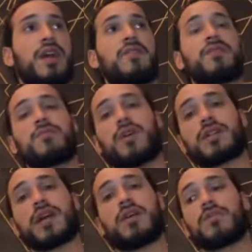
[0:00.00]
having
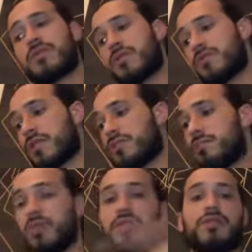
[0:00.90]
walked out, or her friend will
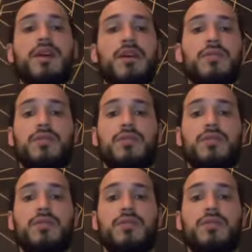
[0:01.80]
pull her out,